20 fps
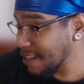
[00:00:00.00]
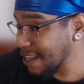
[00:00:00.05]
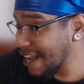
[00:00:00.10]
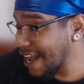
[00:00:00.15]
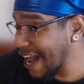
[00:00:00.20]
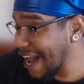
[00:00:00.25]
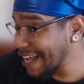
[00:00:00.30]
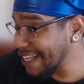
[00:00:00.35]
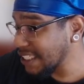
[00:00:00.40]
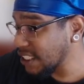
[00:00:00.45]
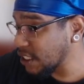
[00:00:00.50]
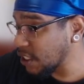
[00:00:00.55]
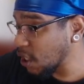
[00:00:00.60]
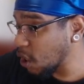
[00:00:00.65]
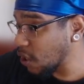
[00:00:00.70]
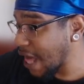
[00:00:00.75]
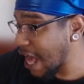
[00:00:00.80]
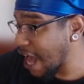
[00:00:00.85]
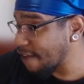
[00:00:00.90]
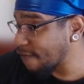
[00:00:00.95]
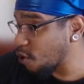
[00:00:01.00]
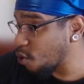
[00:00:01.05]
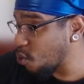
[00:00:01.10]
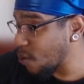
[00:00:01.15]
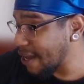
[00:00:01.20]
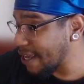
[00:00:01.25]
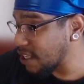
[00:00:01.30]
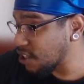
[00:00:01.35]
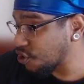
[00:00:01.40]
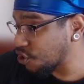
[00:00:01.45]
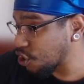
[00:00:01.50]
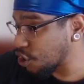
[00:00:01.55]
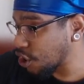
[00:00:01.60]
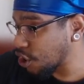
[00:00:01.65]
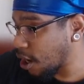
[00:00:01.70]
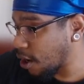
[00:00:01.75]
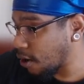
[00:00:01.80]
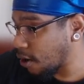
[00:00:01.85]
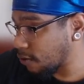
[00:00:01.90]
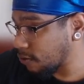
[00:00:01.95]
I still have a ways to
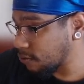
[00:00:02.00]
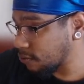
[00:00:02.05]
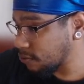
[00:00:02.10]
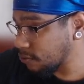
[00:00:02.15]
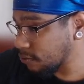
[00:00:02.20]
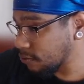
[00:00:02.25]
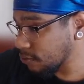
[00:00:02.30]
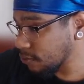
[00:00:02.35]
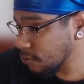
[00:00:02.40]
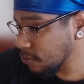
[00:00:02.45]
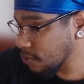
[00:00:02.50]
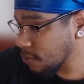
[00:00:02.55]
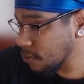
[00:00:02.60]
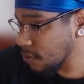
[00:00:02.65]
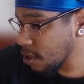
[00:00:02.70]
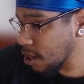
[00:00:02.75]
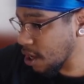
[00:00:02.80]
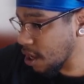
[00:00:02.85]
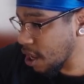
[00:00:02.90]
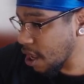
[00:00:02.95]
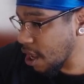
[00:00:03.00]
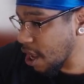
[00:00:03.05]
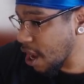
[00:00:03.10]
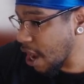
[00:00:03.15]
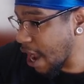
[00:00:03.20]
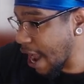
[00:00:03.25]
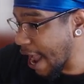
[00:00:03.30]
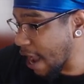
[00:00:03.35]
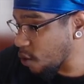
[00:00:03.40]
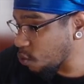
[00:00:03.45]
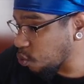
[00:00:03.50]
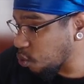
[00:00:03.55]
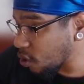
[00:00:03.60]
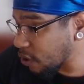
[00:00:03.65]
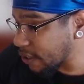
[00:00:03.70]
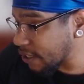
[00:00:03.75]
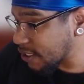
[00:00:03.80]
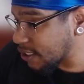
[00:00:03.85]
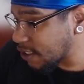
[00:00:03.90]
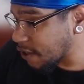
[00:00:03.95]
go. I
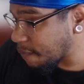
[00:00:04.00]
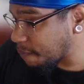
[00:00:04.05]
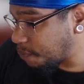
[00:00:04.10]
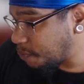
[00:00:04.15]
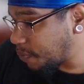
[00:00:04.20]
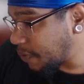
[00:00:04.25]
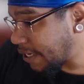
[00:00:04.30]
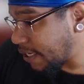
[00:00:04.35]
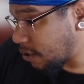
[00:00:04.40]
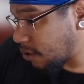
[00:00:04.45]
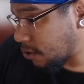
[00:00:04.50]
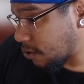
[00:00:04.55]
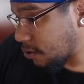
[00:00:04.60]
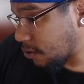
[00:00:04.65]
wanted to beat